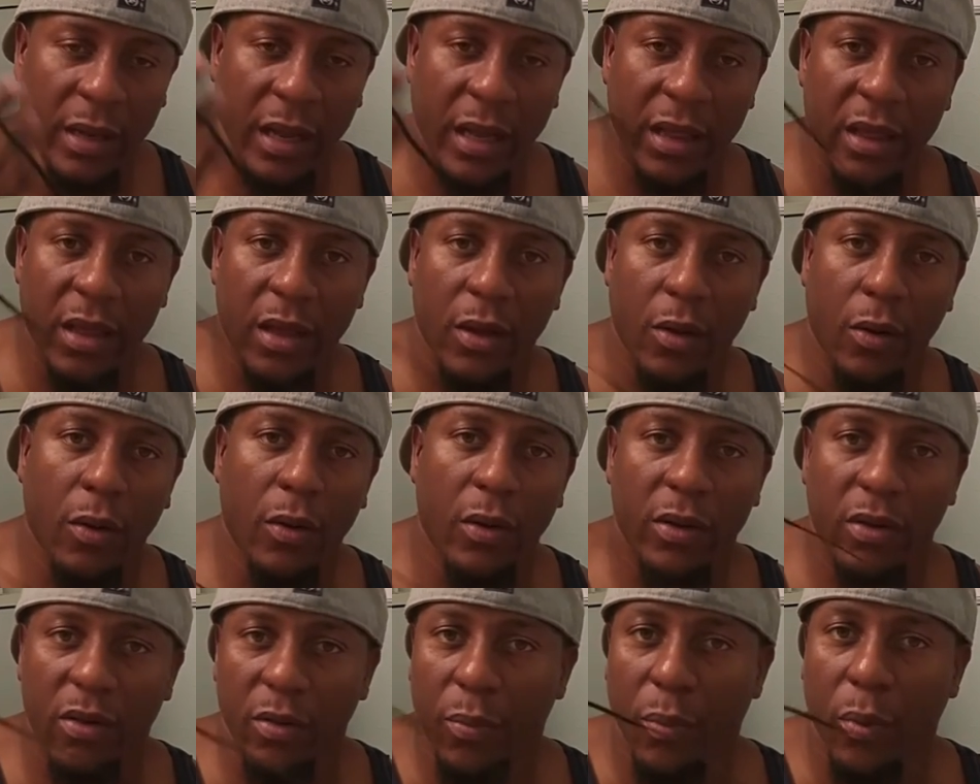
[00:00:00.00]
So there you
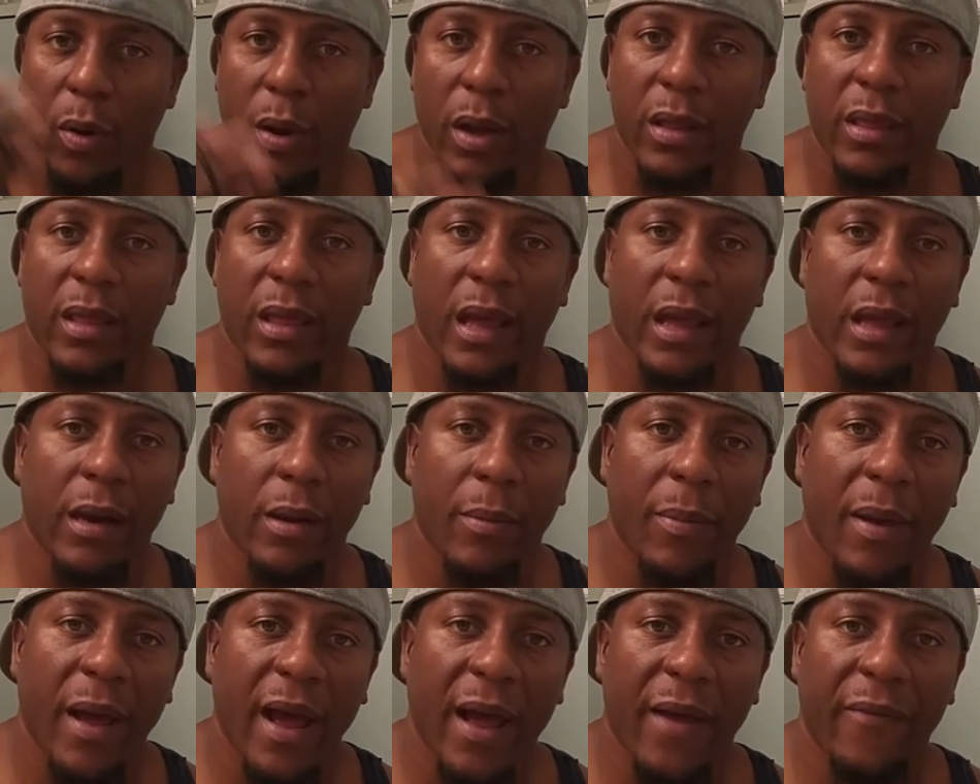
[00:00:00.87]
go. It's your boy Taking
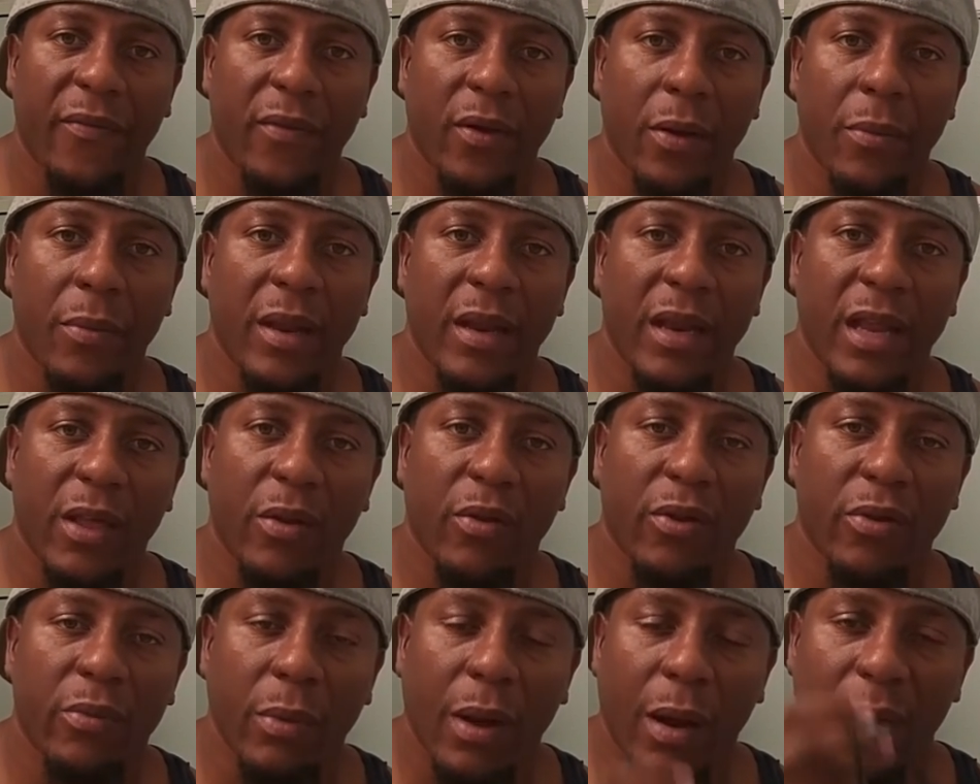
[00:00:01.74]
a Bath, and
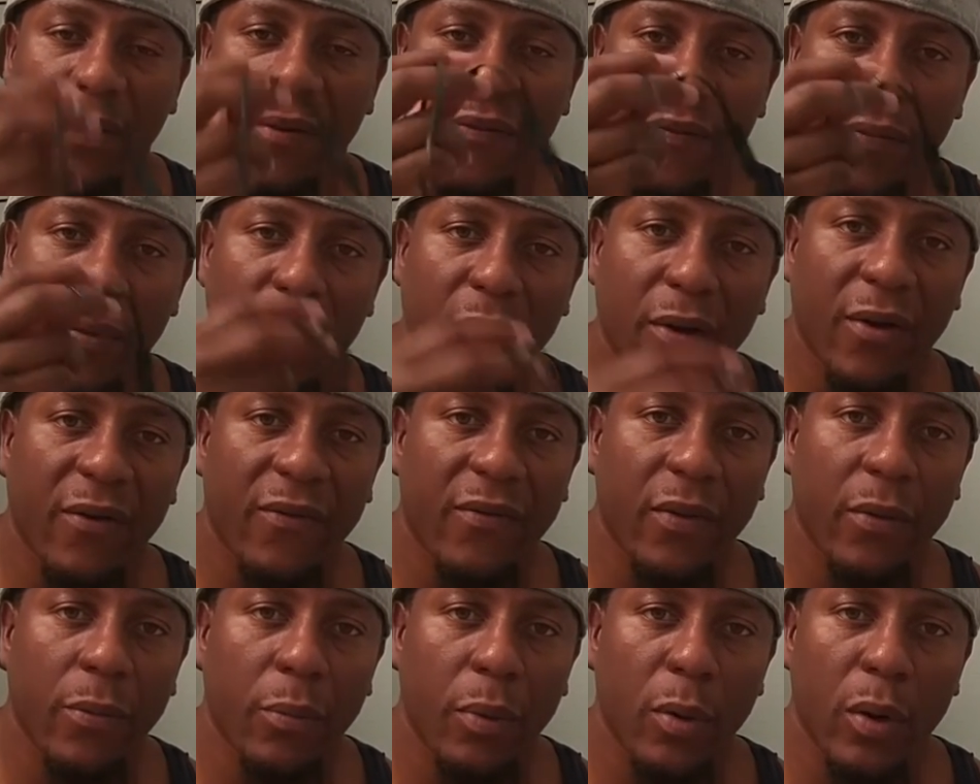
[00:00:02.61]
this was my review
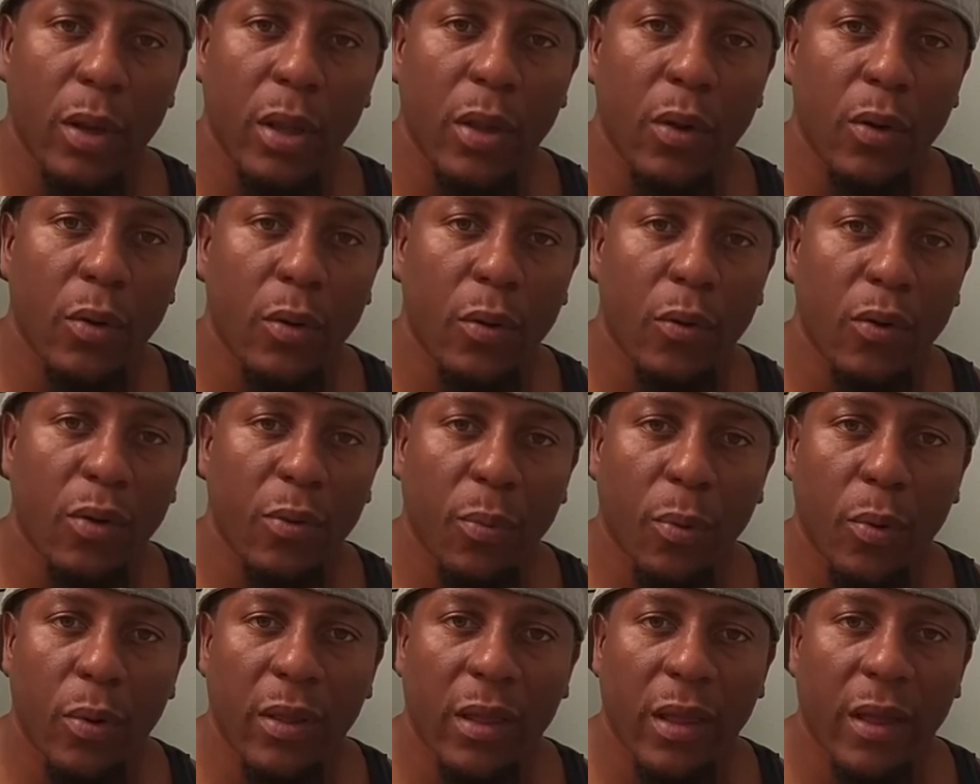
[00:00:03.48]
of the Bluedio new
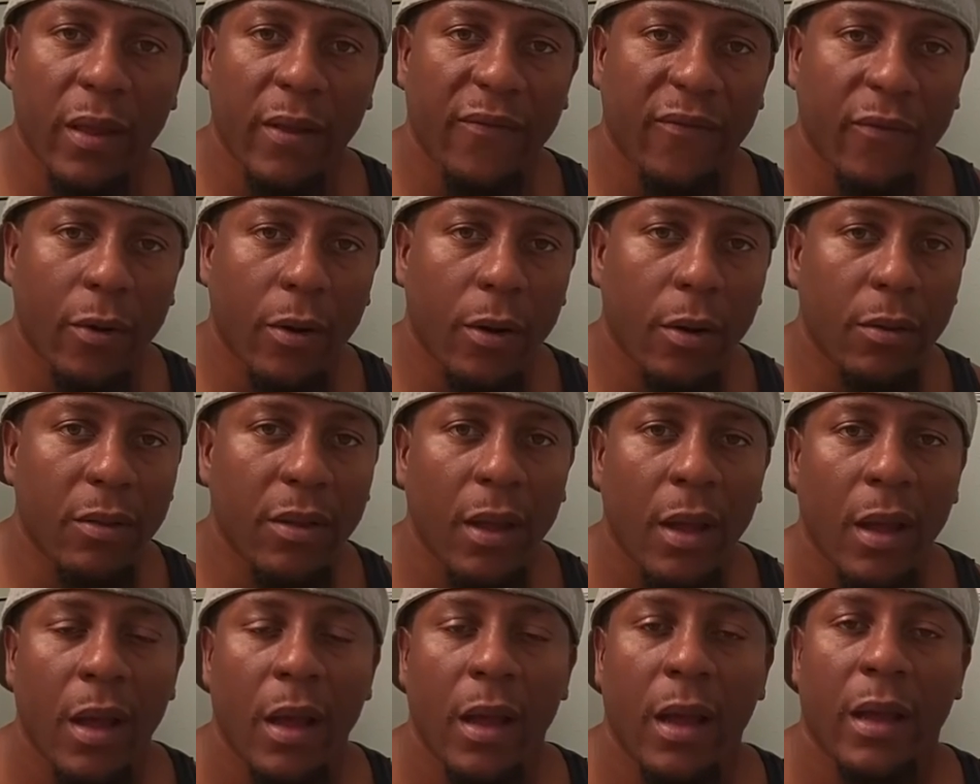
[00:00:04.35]
sports headphones.
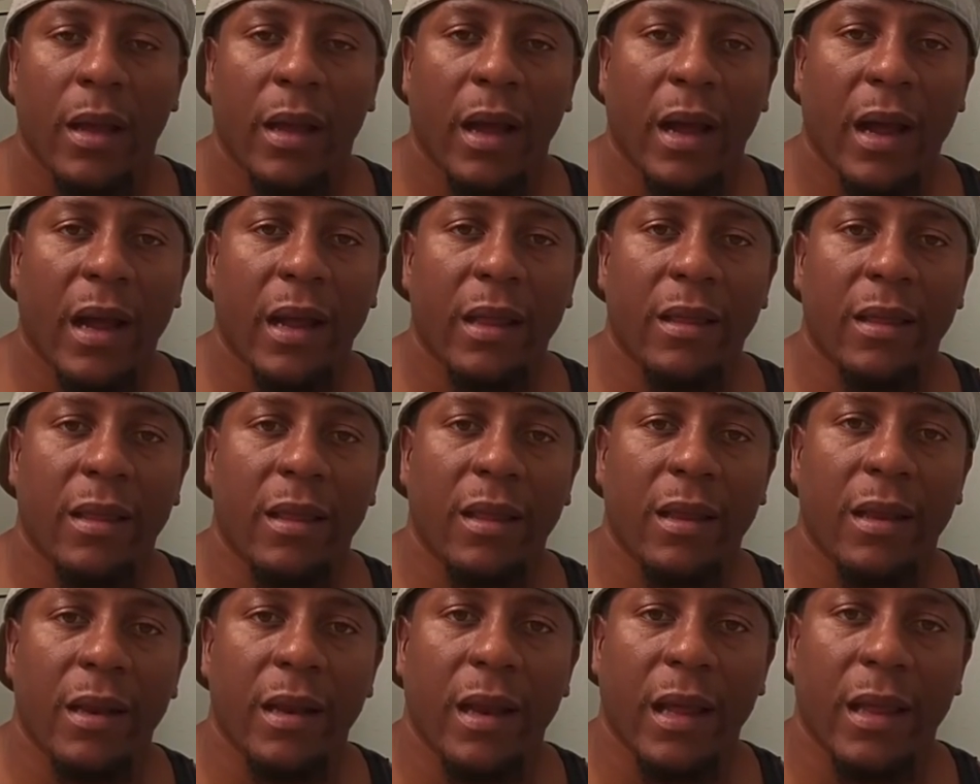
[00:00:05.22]
Guys,
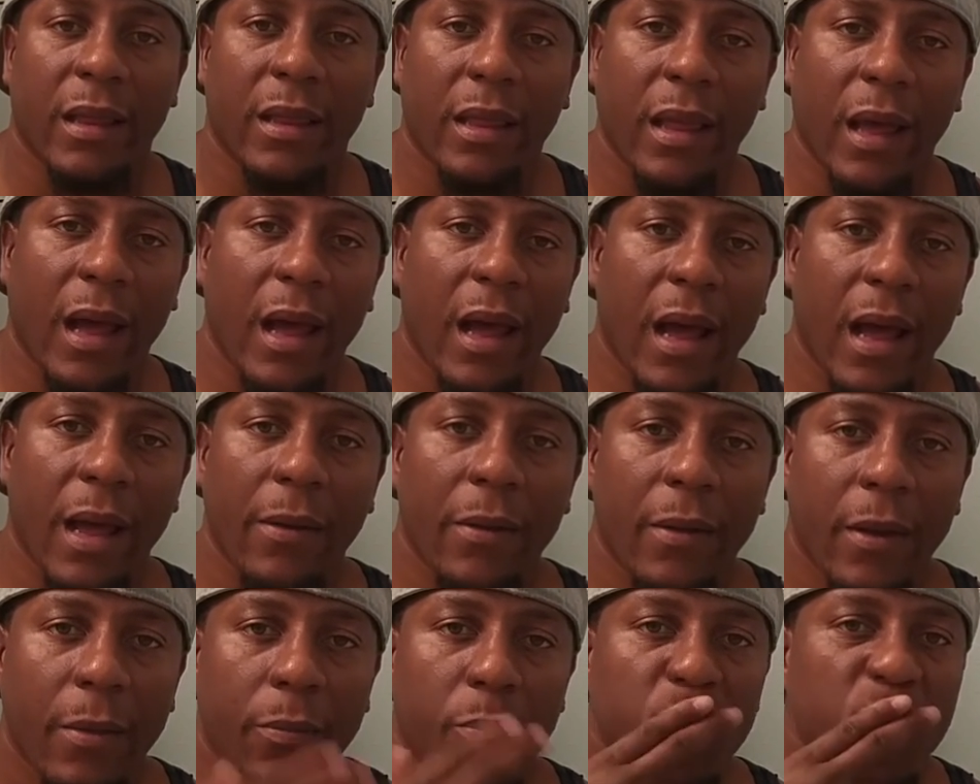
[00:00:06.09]
until next time,
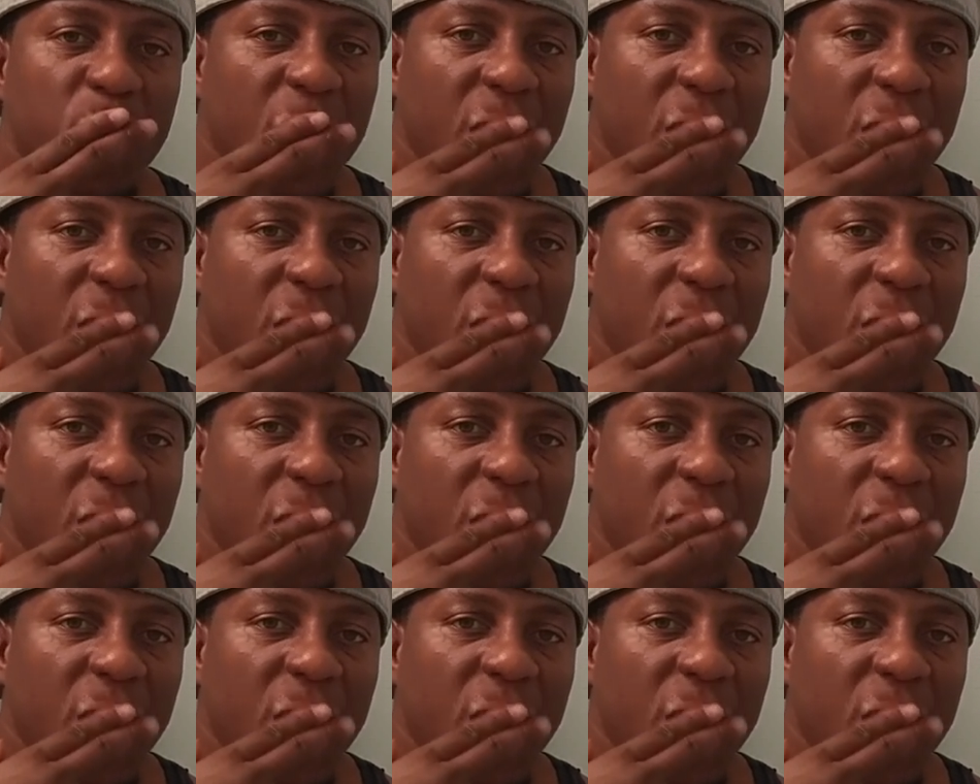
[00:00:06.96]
